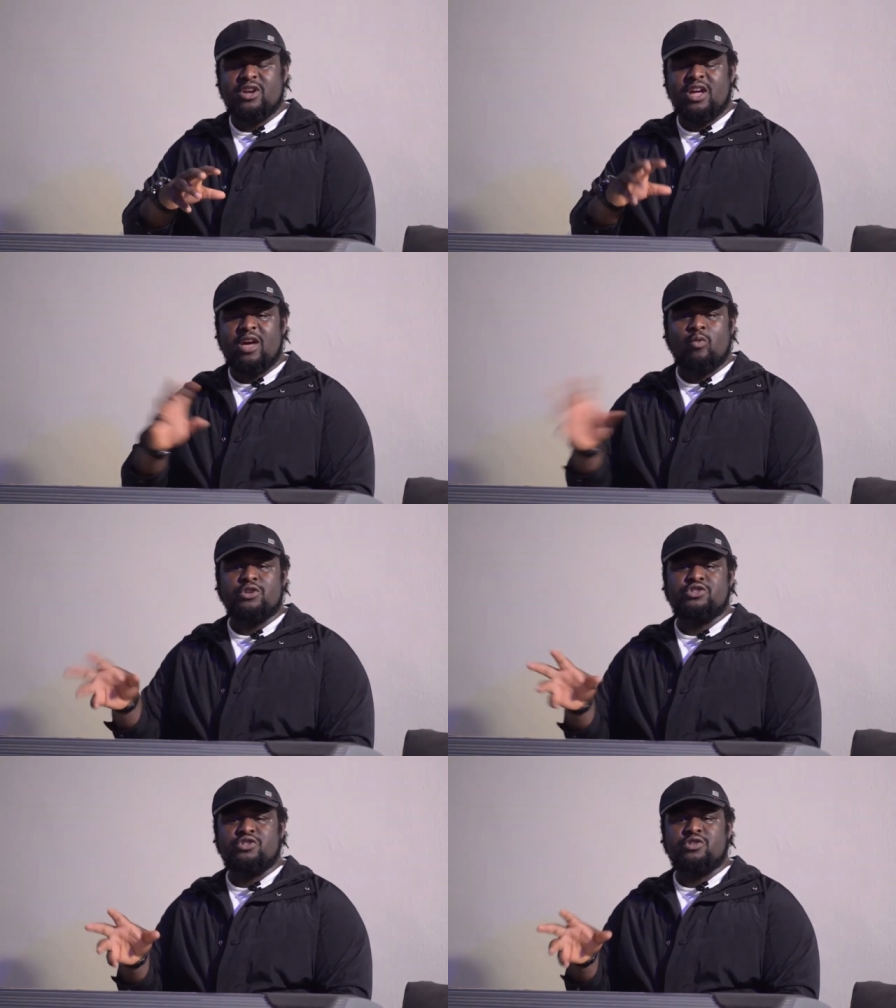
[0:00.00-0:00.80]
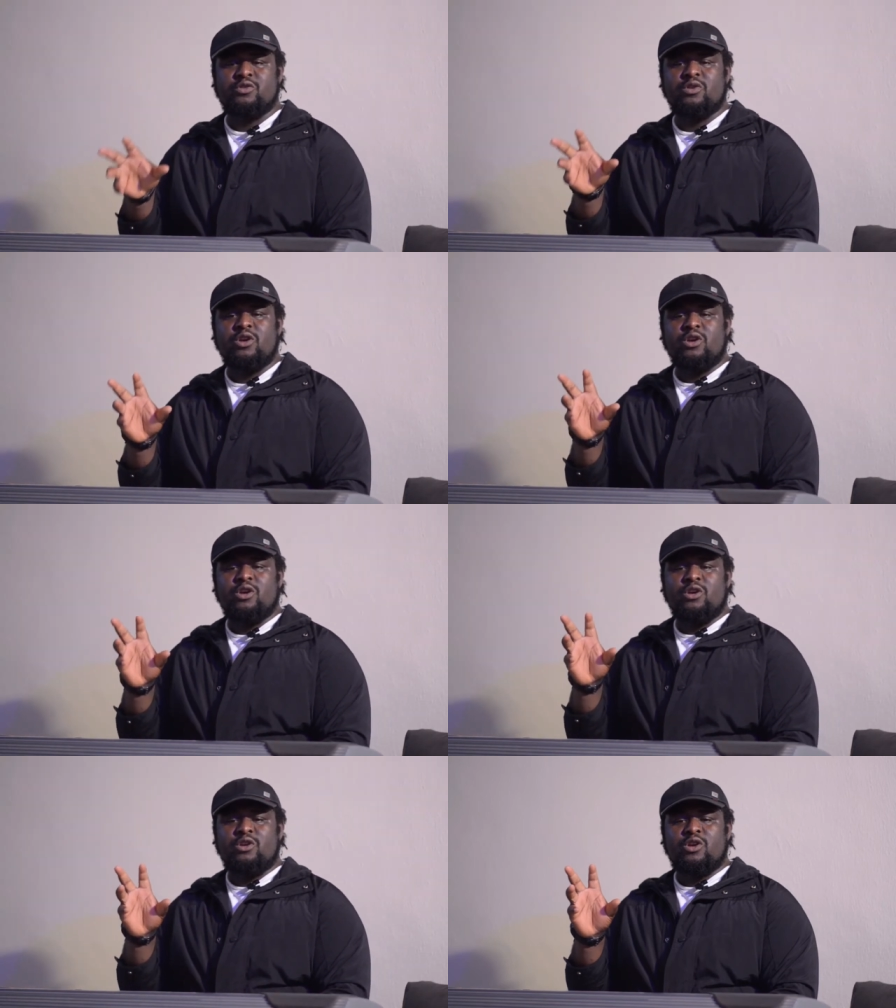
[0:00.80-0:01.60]
I want you
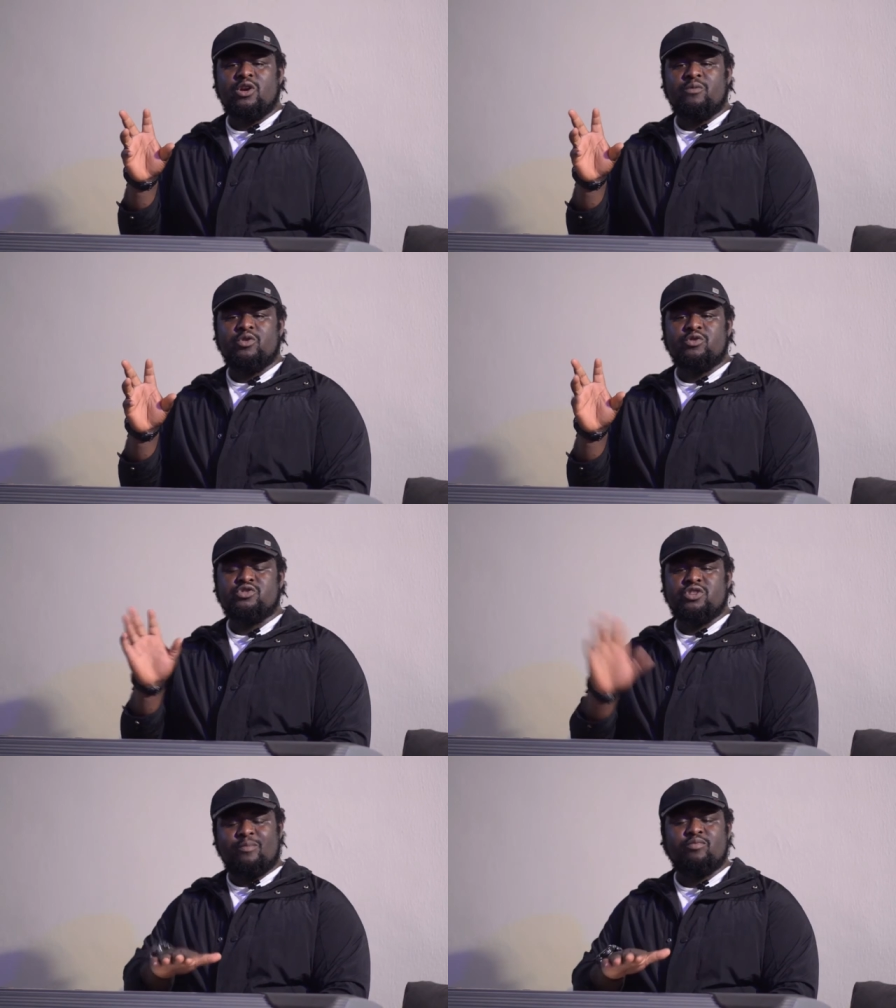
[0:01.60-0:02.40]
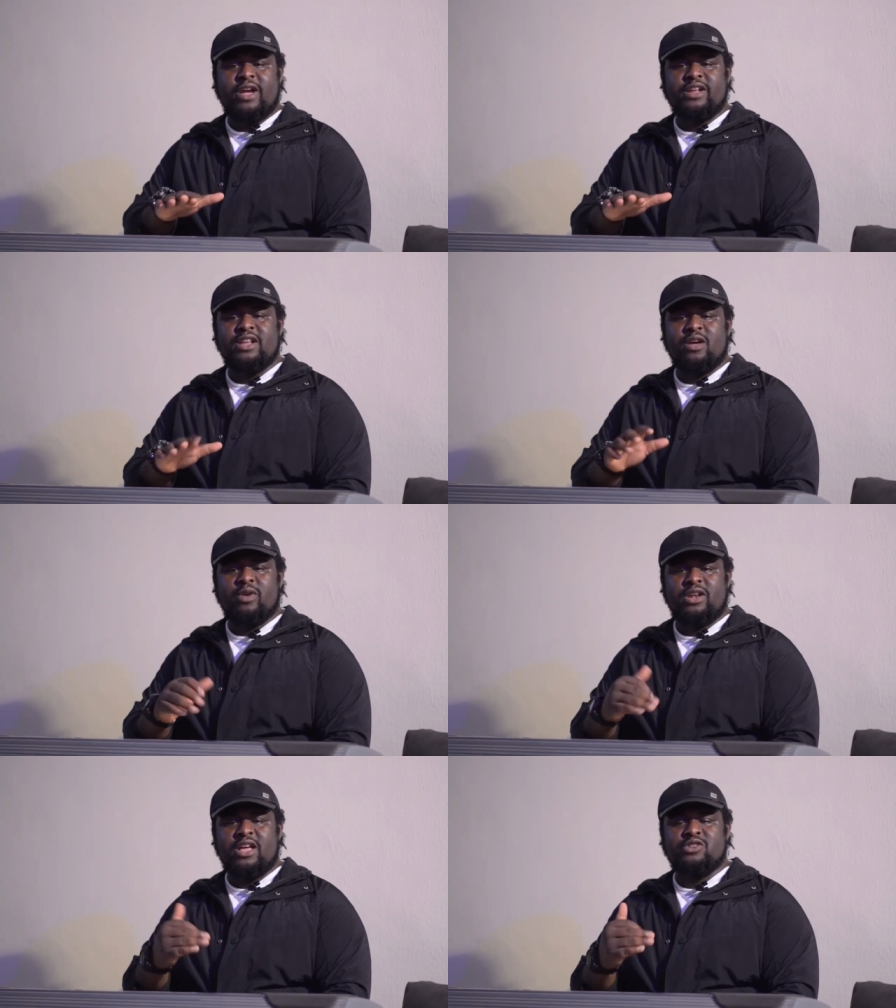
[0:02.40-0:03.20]
to, I'm going to stop right
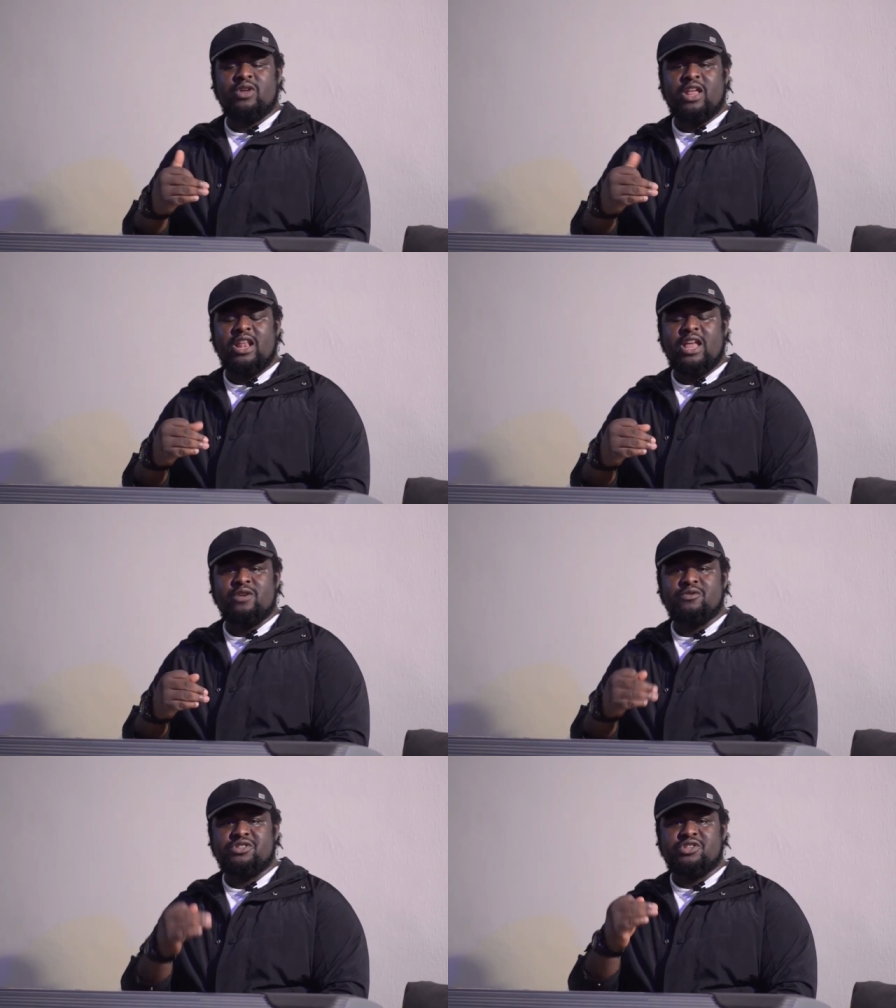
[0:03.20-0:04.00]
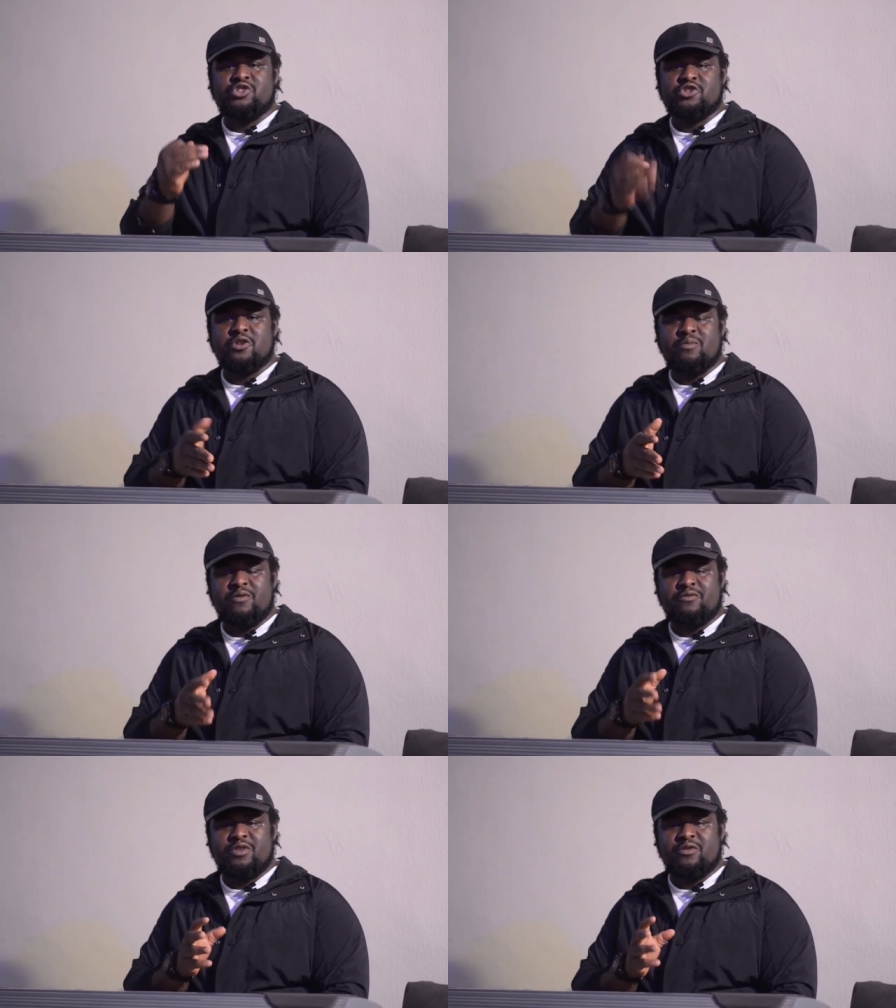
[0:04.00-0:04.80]
now and actually allow you to see some
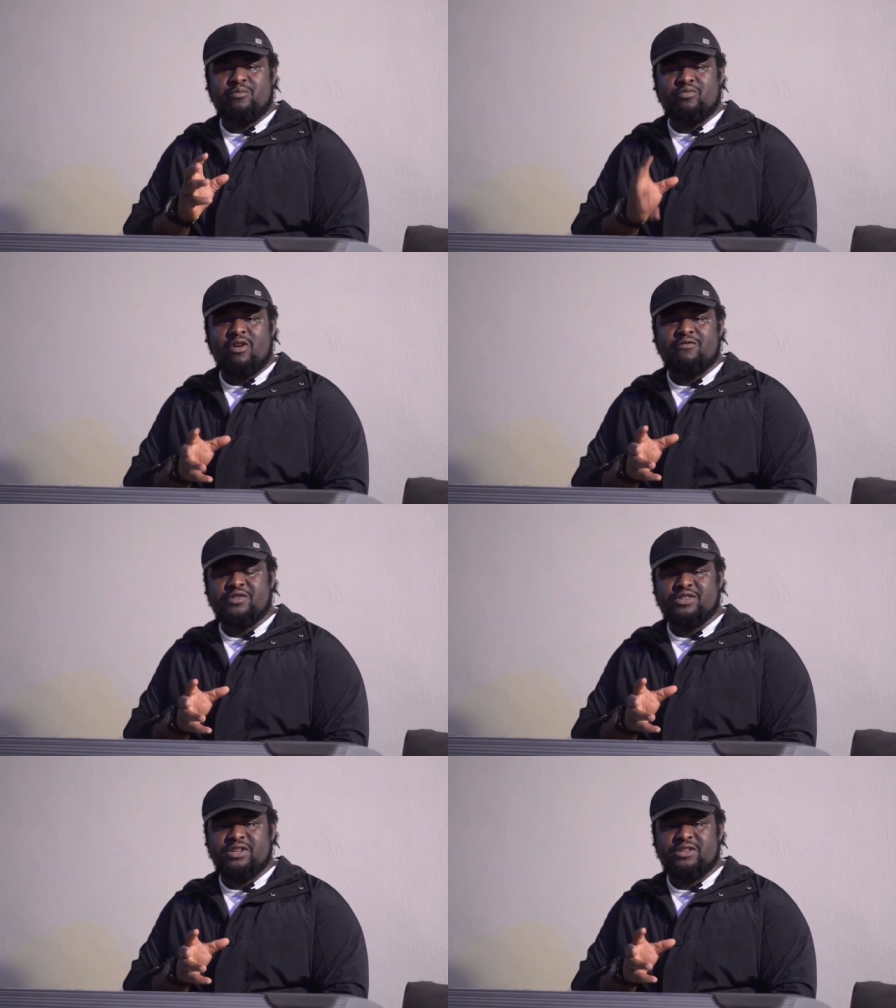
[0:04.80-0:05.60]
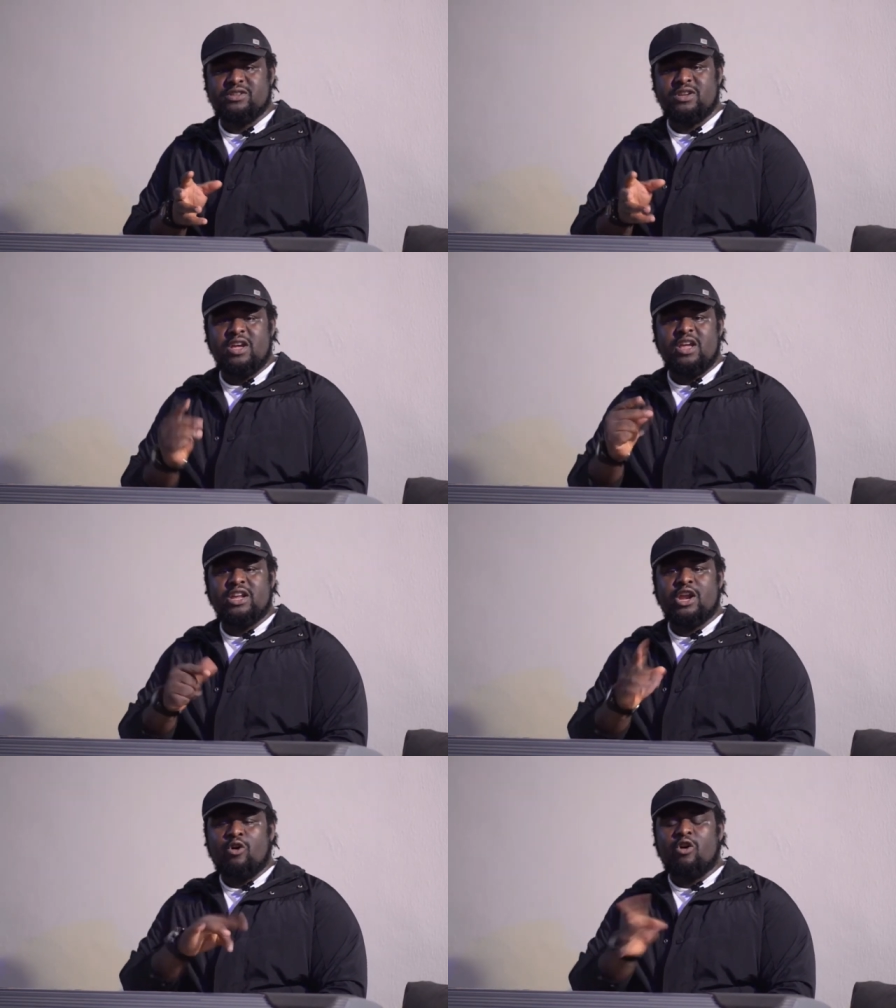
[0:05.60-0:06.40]
of the prophecies,
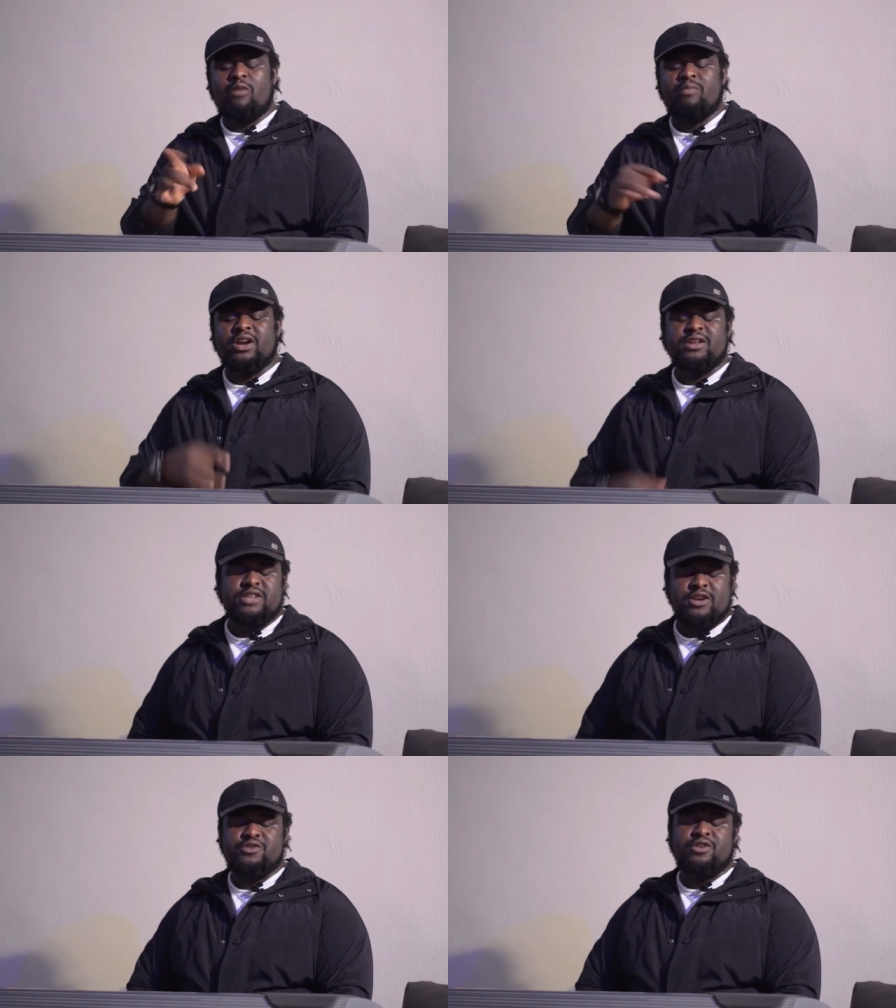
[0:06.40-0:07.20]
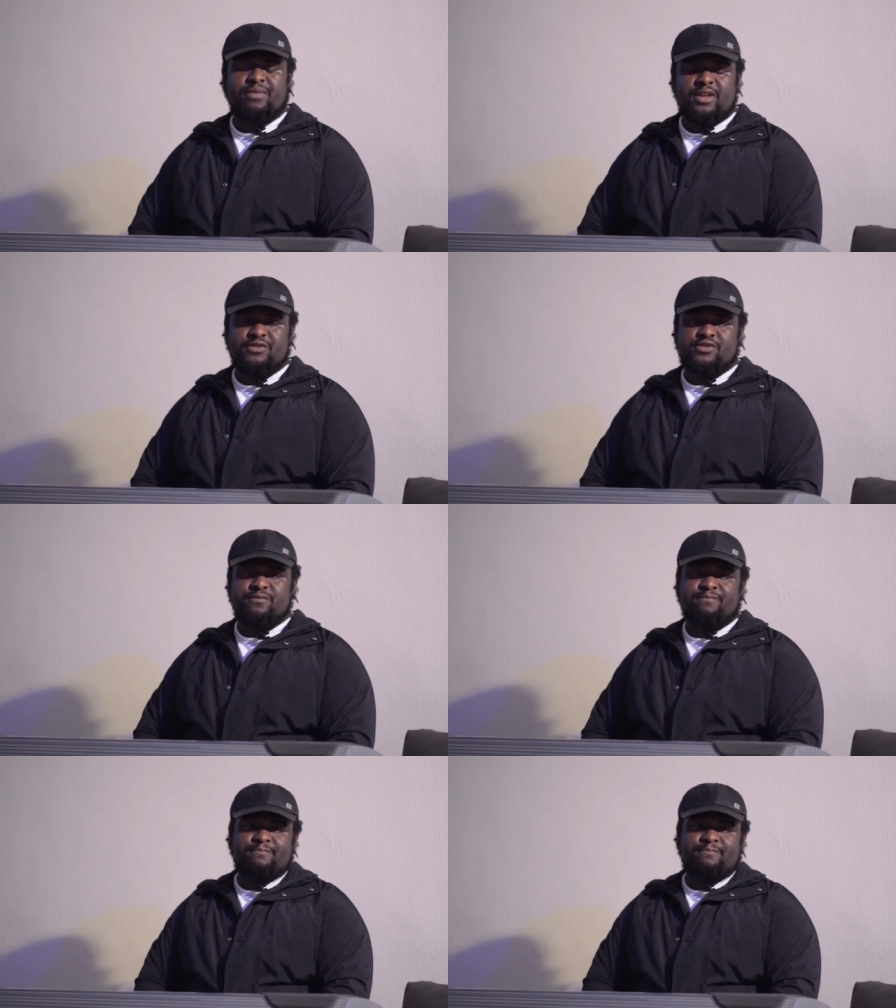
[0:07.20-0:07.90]
and I'll come back and tell you some things.